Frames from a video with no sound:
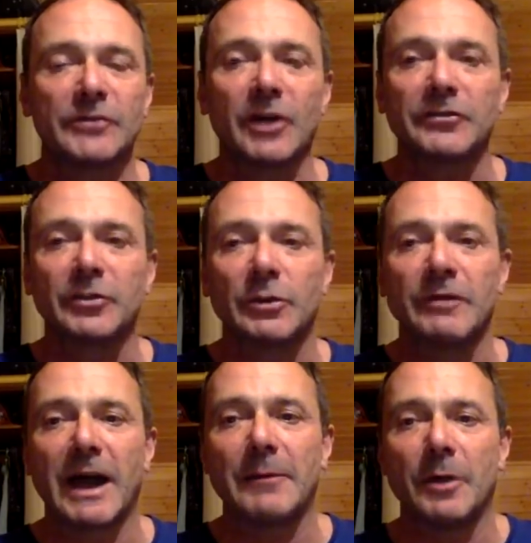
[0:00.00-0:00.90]
to start doing
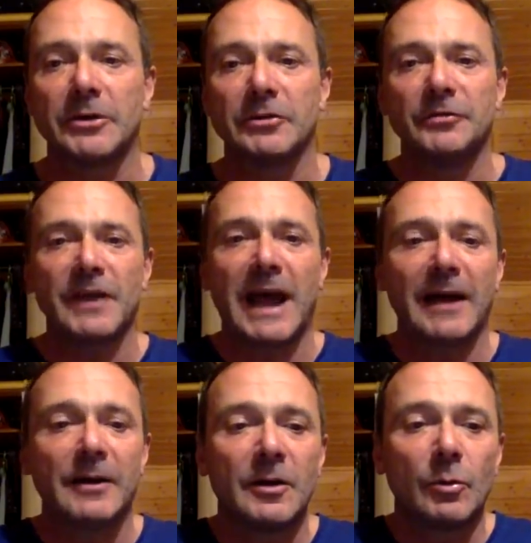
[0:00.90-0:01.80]
that in my new flat
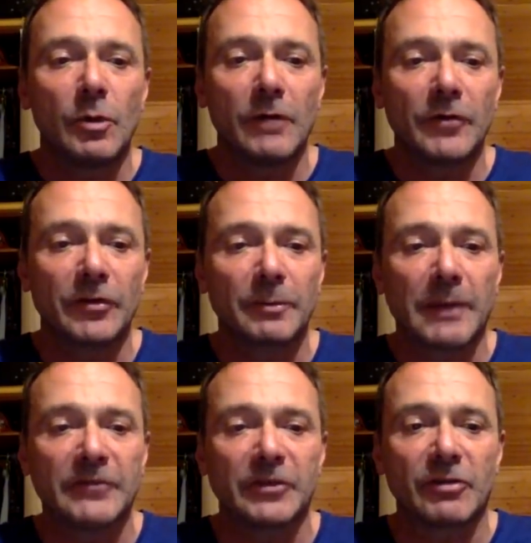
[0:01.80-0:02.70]
where I've got
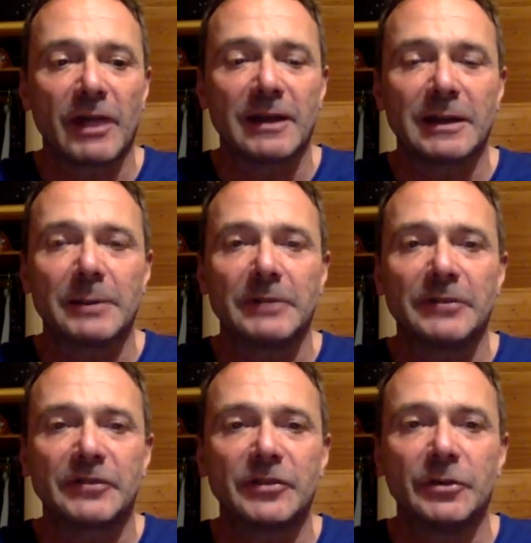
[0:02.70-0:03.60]
space to create a little bit of a
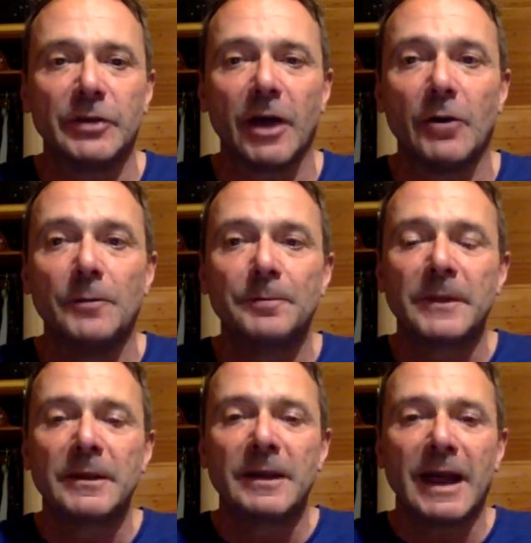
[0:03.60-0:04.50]
studio
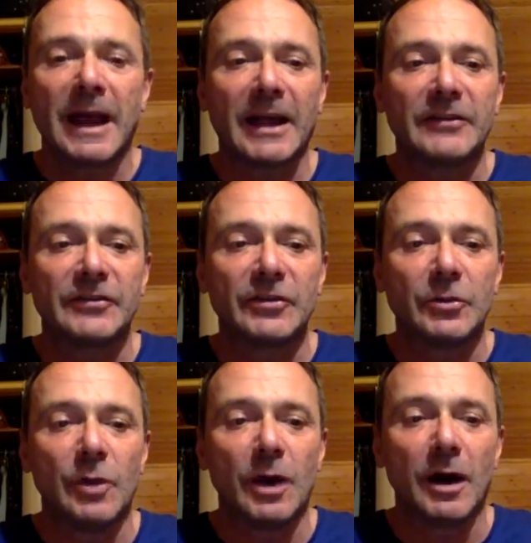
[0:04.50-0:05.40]
and
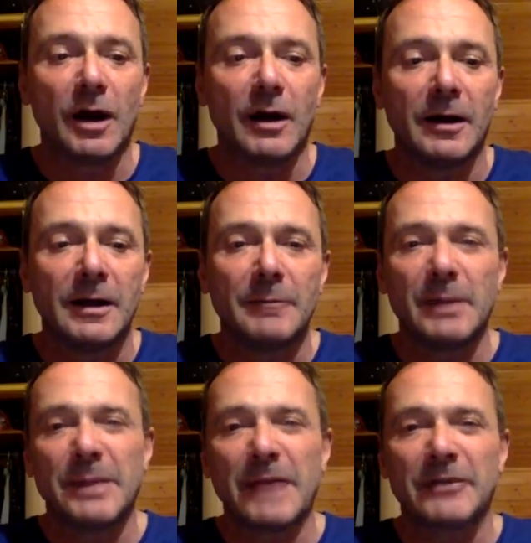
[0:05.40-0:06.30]
to
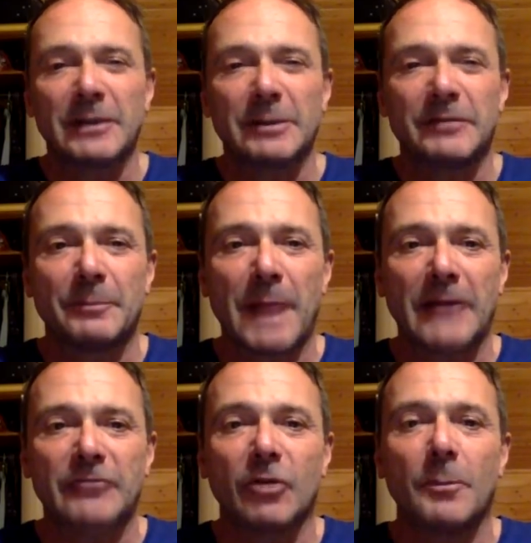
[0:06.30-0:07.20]
maybe have a little bit of a
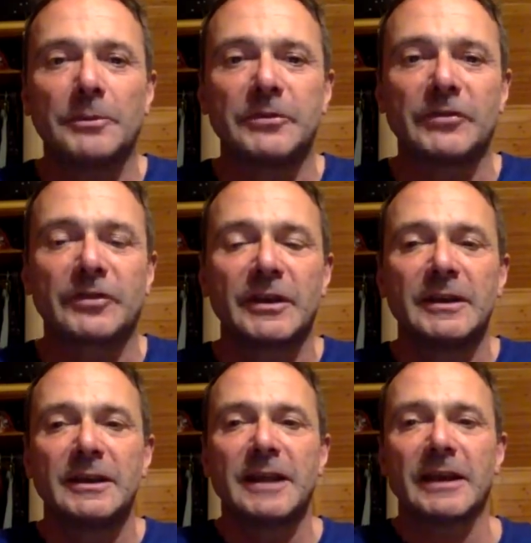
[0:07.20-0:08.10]
backdrop and just
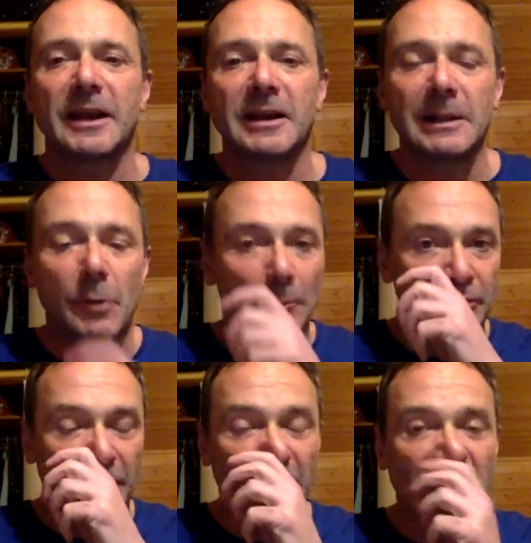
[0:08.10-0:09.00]
get it a little more
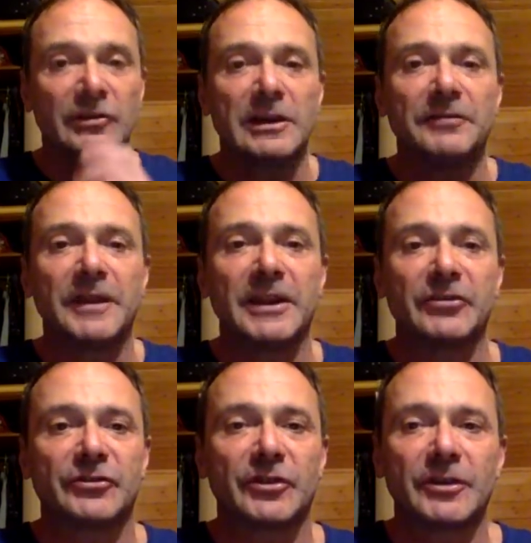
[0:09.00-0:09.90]
professionally
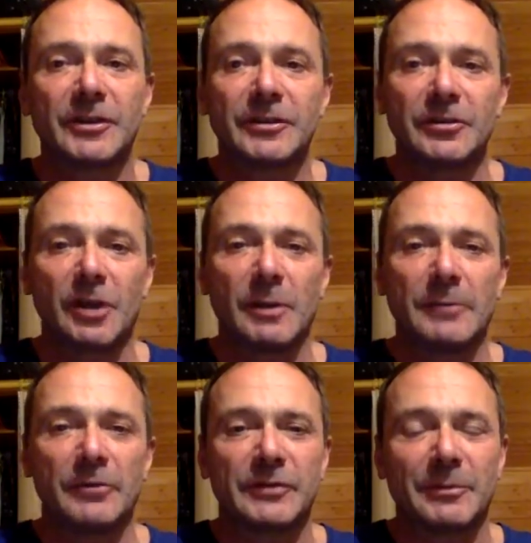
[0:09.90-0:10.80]
finished, maybe
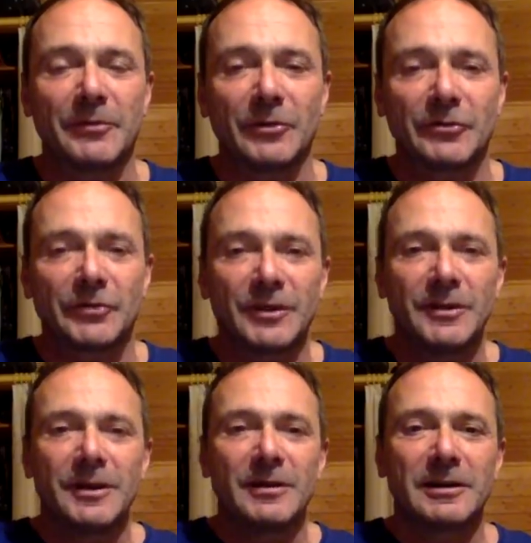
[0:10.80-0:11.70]
with some of those
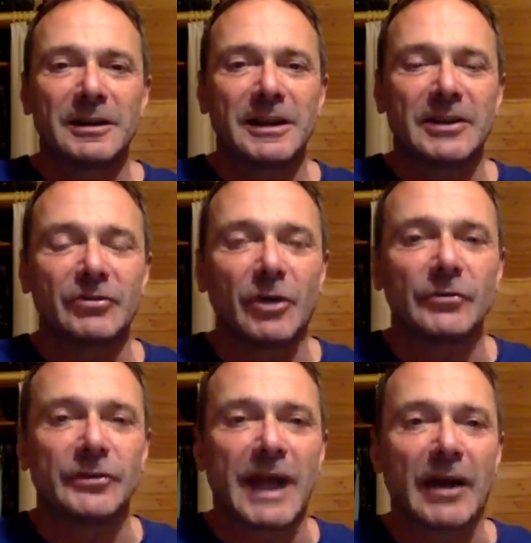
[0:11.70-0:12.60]
little
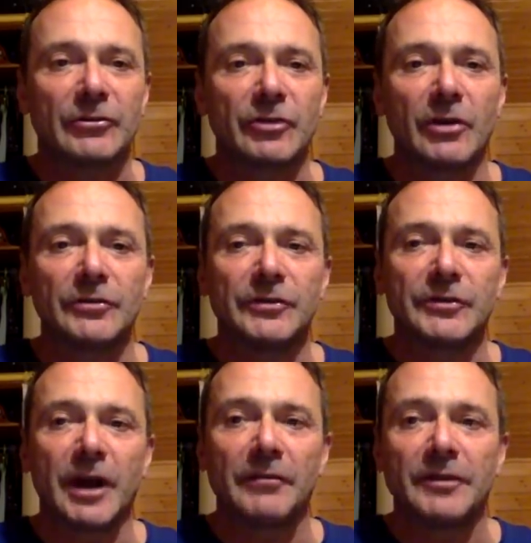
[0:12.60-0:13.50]
intros and outros and
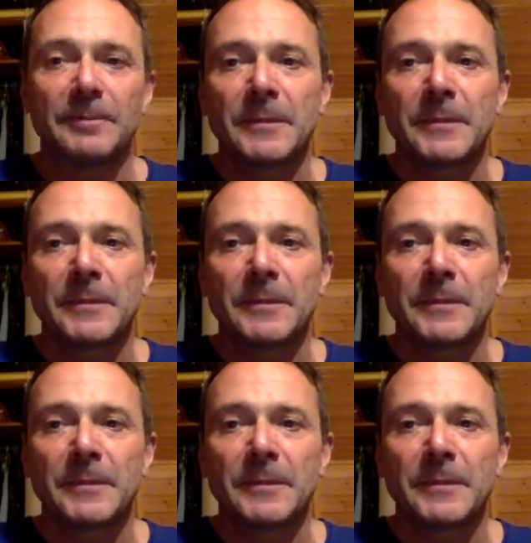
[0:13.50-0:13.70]
stuff.